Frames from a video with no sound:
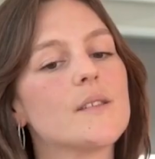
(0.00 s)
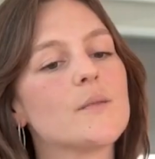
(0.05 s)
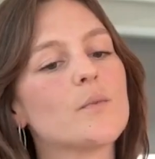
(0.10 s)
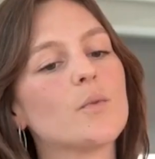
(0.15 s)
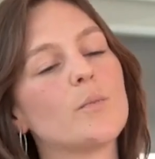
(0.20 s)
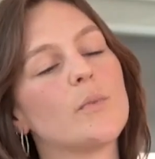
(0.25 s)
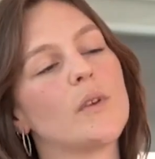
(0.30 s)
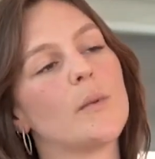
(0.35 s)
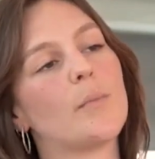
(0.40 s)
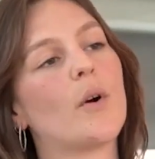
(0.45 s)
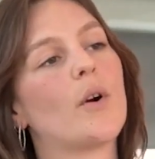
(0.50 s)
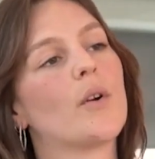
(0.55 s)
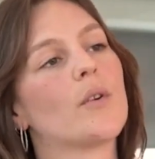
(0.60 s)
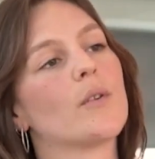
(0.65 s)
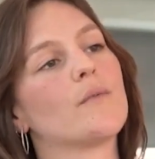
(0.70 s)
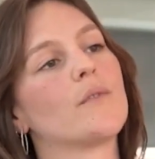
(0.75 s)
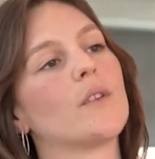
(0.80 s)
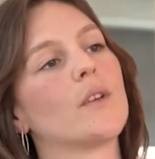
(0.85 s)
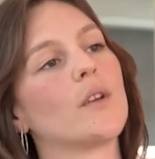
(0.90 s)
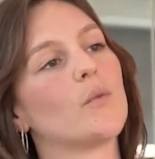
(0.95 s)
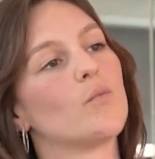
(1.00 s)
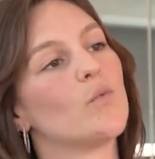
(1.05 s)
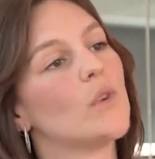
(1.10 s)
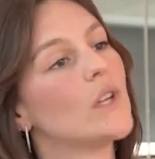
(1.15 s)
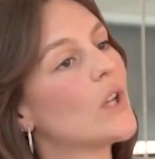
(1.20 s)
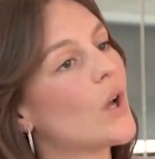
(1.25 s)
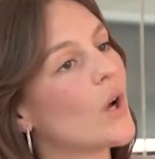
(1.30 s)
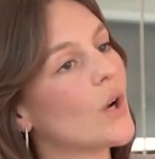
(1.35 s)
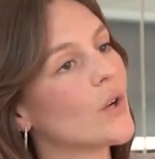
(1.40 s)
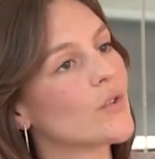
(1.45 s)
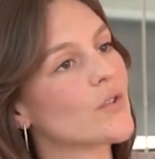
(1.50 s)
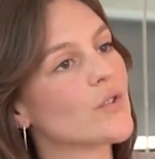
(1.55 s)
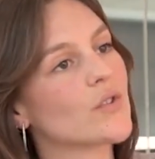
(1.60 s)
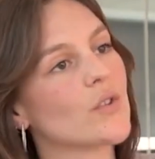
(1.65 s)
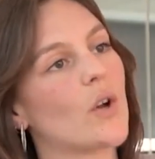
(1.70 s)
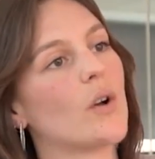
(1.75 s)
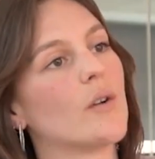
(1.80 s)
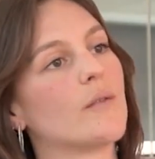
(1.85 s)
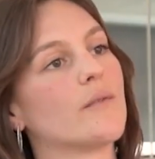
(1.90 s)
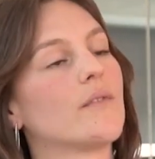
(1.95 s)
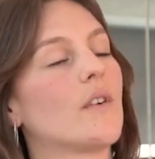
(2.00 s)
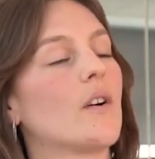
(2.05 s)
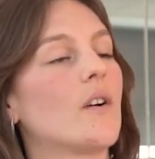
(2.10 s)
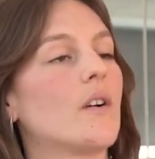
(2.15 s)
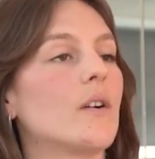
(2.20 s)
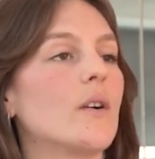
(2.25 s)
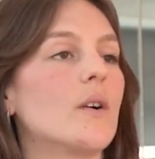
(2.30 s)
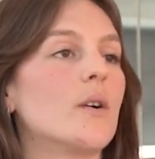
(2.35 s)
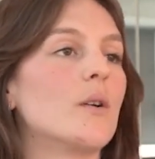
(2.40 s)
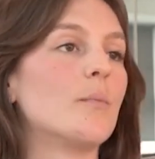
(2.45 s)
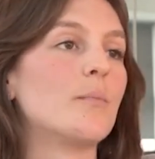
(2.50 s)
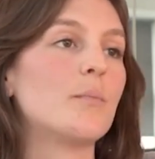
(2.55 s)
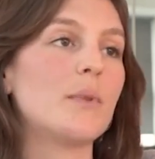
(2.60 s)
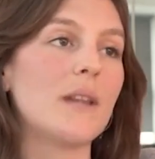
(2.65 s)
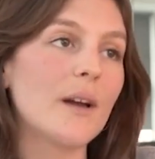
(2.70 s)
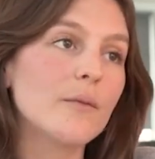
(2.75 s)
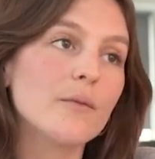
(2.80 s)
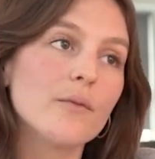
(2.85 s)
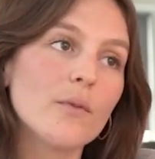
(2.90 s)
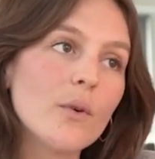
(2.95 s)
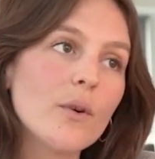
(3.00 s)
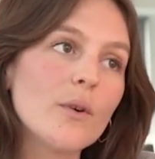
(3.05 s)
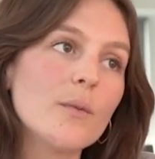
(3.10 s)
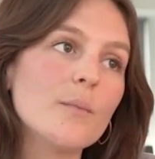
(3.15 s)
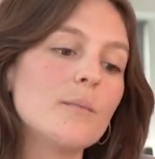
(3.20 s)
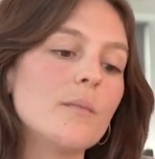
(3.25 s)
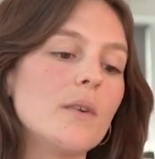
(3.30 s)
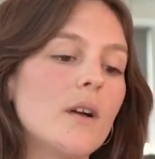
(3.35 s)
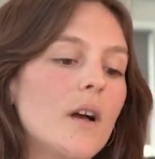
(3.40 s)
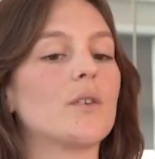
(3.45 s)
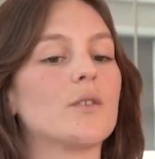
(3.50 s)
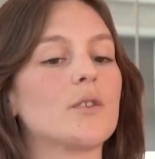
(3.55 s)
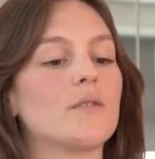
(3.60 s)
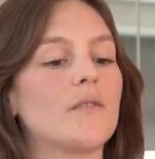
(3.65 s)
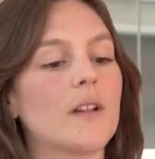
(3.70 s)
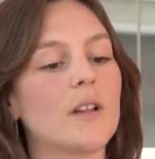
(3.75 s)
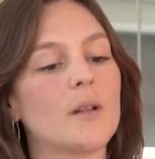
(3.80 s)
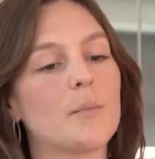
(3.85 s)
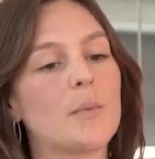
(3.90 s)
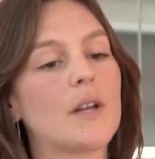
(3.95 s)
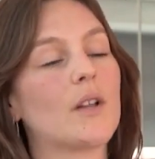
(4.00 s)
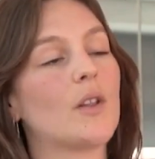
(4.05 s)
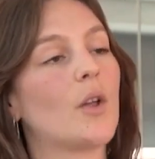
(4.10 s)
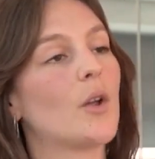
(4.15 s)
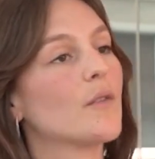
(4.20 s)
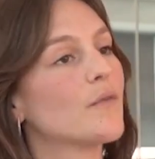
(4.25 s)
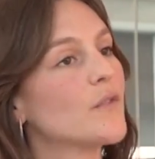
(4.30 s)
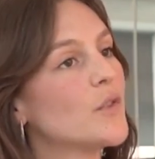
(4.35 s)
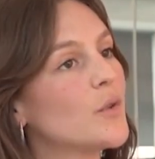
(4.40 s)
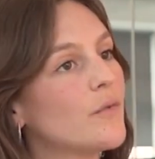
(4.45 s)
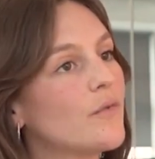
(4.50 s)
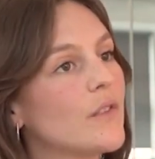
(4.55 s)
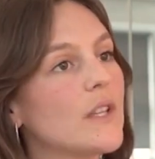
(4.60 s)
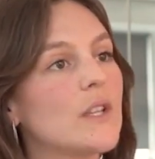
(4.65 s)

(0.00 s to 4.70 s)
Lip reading: This will be a part of the relaunch of our platform. We are developing a lot of new